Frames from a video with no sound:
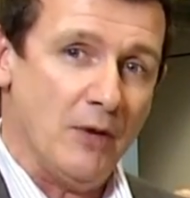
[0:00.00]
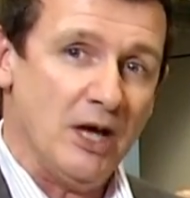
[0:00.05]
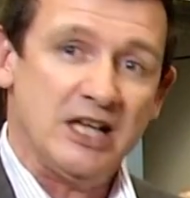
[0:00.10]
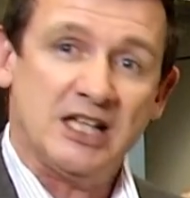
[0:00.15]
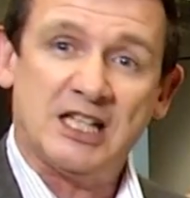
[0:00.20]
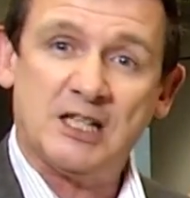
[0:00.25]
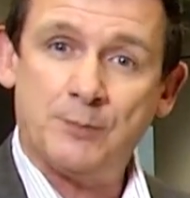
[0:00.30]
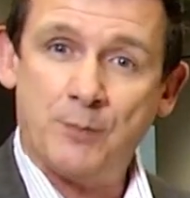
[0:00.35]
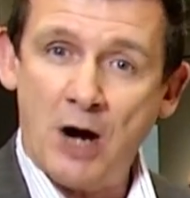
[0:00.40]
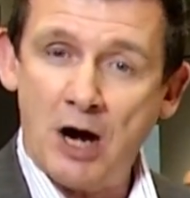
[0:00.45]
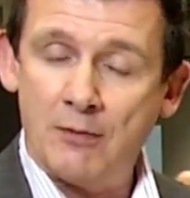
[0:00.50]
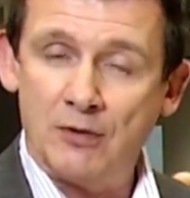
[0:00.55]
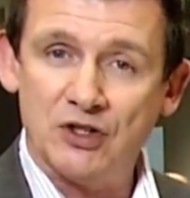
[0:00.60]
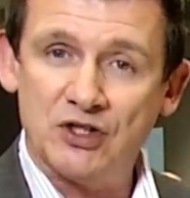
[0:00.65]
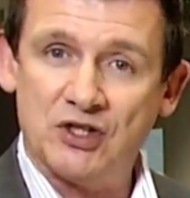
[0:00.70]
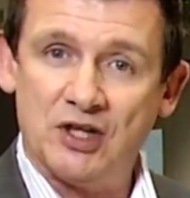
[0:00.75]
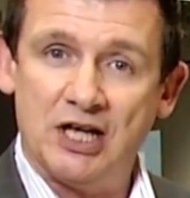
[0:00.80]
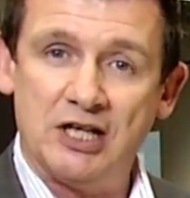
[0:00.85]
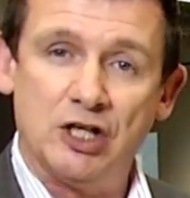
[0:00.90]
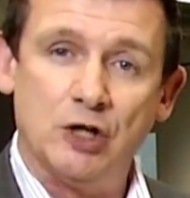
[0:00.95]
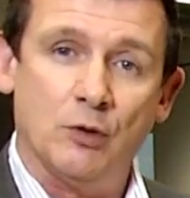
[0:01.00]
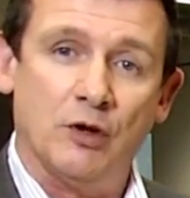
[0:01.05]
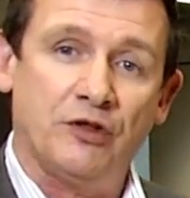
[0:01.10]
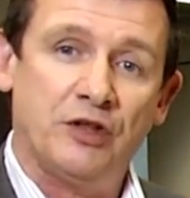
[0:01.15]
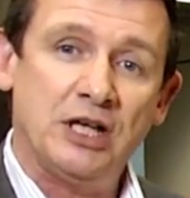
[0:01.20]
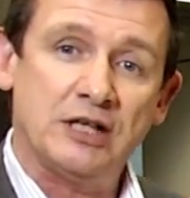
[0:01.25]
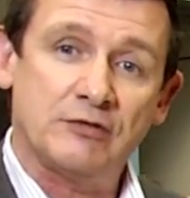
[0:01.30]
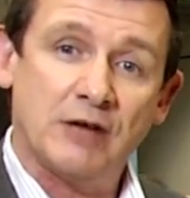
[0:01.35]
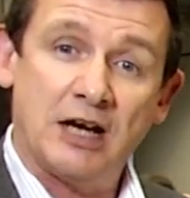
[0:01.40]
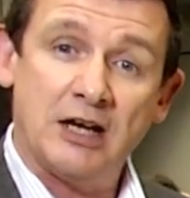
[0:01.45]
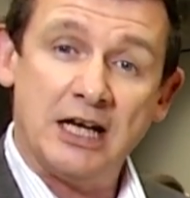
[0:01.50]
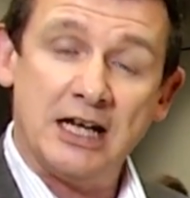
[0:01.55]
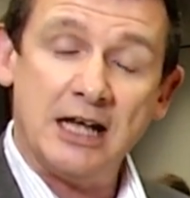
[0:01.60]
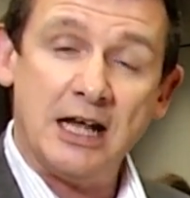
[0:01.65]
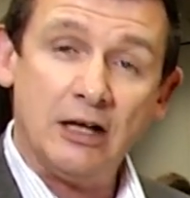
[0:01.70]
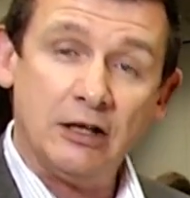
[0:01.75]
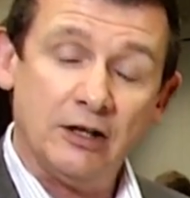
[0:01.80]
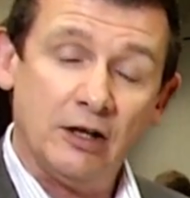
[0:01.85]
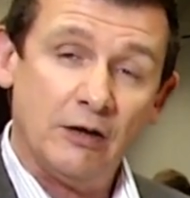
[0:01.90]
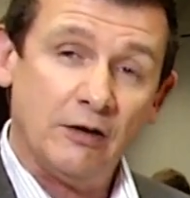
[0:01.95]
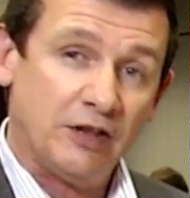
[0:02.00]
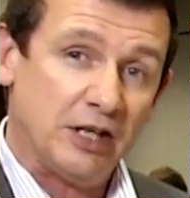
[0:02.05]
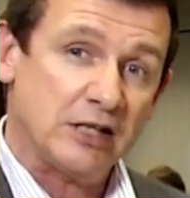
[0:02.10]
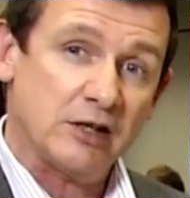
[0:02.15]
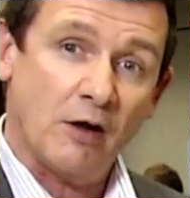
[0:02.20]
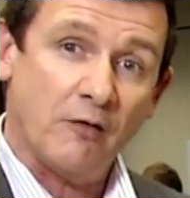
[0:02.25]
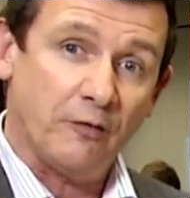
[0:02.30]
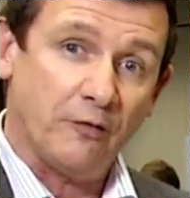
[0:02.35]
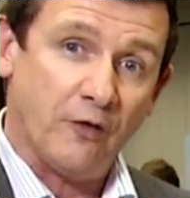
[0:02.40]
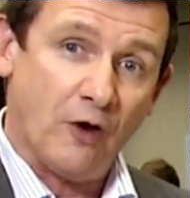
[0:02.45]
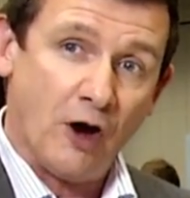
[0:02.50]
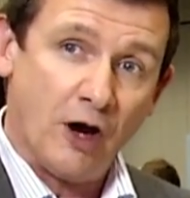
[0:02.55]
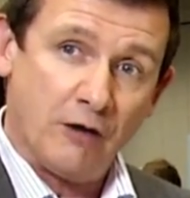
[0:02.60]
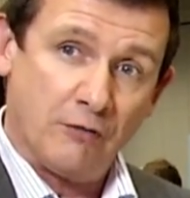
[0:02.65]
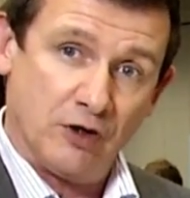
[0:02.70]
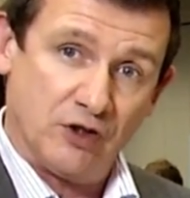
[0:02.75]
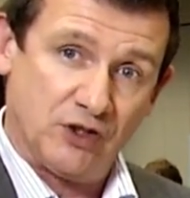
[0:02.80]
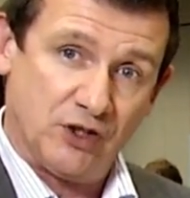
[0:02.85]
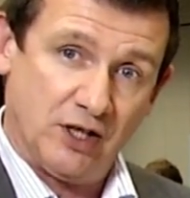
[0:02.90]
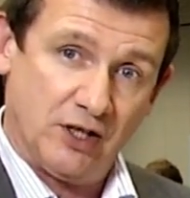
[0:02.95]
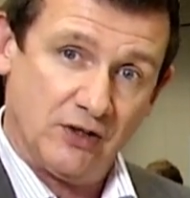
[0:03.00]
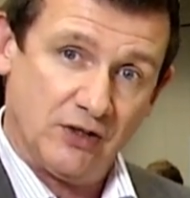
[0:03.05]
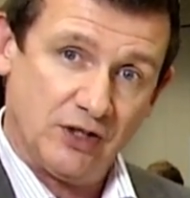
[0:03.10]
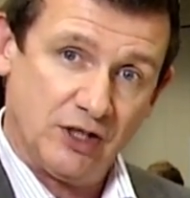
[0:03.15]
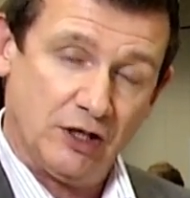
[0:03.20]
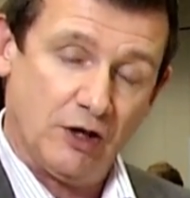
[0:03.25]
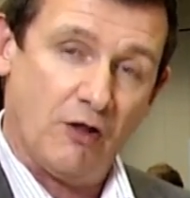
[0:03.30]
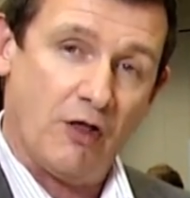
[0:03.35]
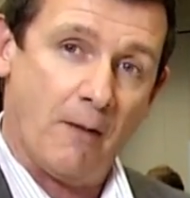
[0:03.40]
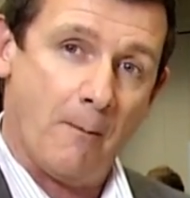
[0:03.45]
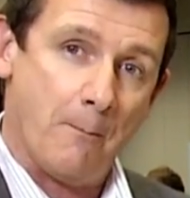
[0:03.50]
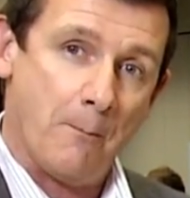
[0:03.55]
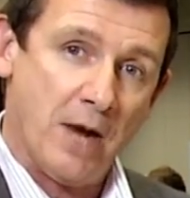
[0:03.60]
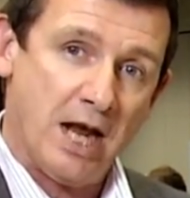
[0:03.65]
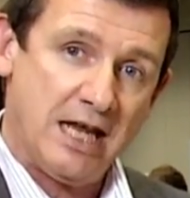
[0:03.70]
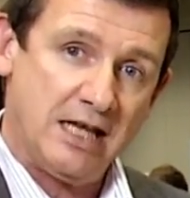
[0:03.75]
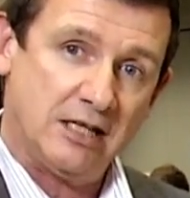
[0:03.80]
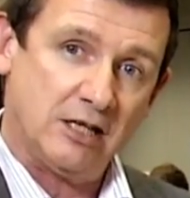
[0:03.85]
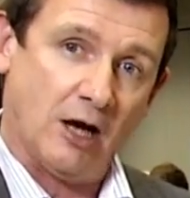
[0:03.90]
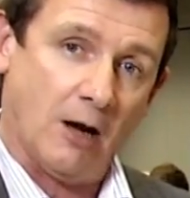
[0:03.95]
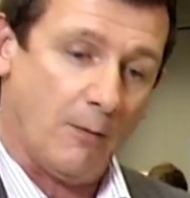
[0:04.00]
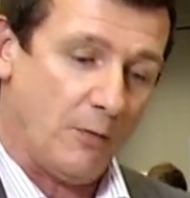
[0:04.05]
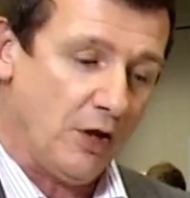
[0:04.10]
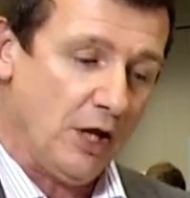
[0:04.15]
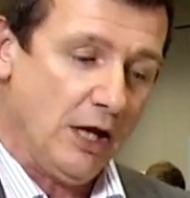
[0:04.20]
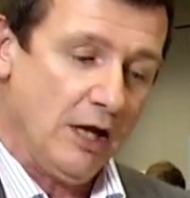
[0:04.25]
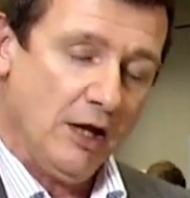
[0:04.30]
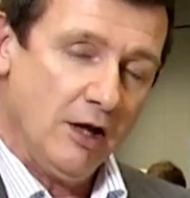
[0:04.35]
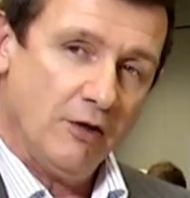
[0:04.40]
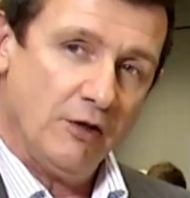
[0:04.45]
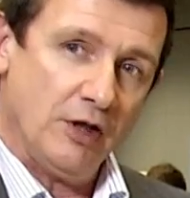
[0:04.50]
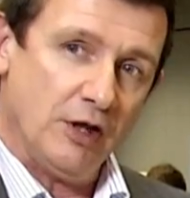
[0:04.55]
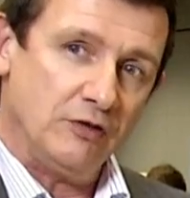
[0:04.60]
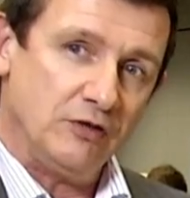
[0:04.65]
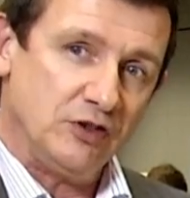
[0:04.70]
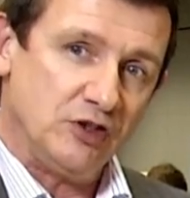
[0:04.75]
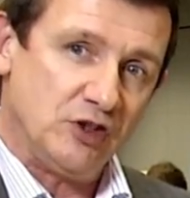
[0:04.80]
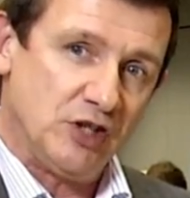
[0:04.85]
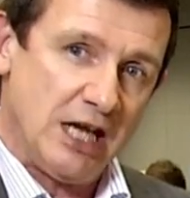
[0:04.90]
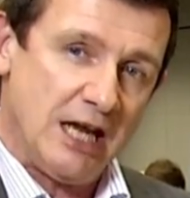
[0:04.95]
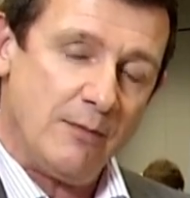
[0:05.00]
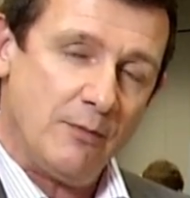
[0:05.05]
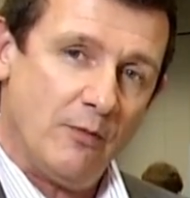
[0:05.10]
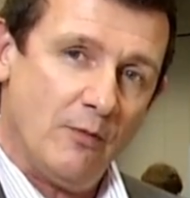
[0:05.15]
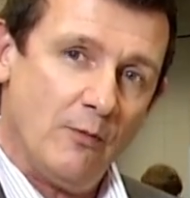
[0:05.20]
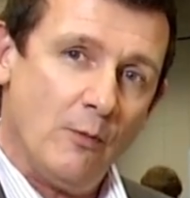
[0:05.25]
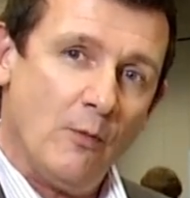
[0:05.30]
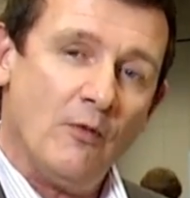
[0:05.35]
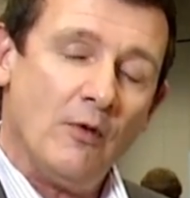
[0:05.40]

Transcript: experiments they do are things around things like viruses, you know, the deep